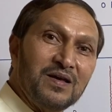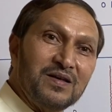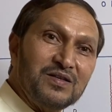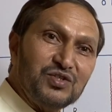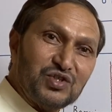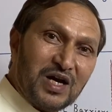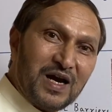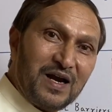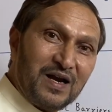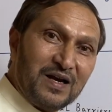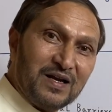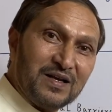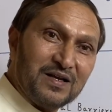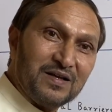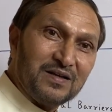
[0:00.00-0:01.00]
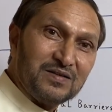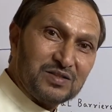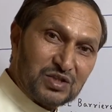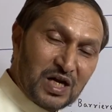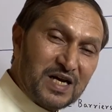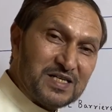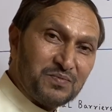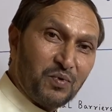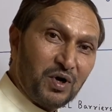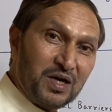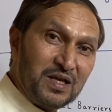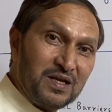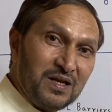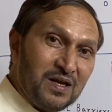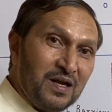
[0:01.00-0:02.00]
child's body,
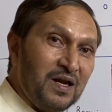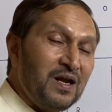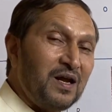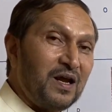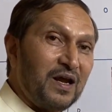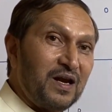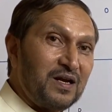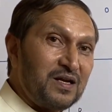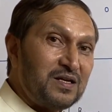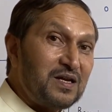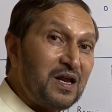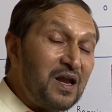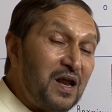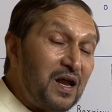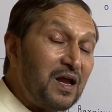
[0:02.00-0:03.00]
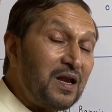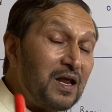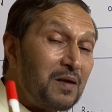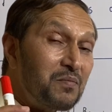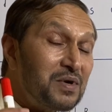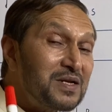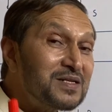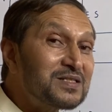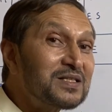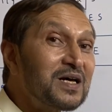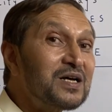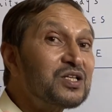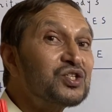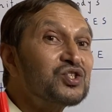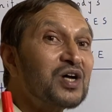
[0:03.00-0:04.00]
and it enables the
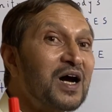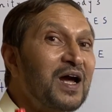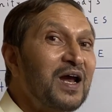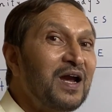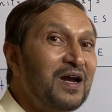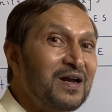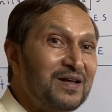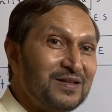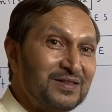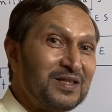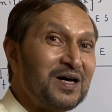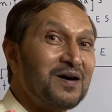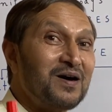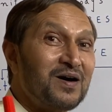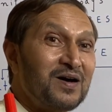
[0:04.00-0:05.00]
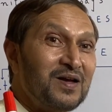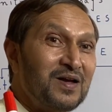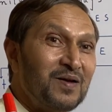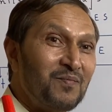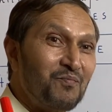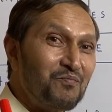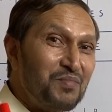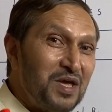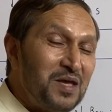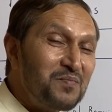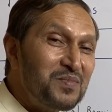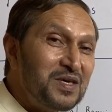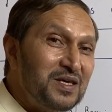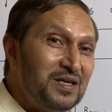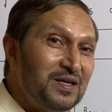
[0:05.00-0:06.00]
child, the
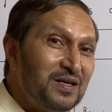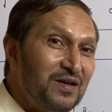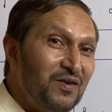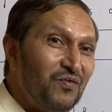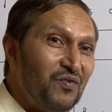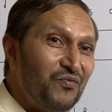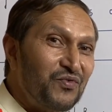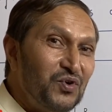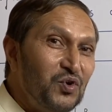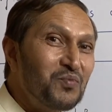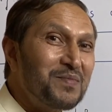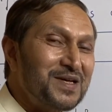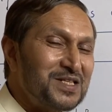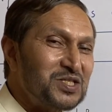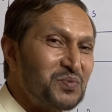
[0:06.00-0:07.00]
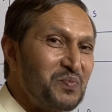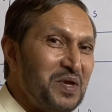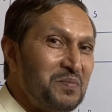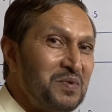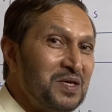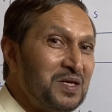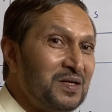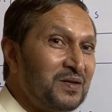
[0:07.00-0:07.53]
baby, few months baby,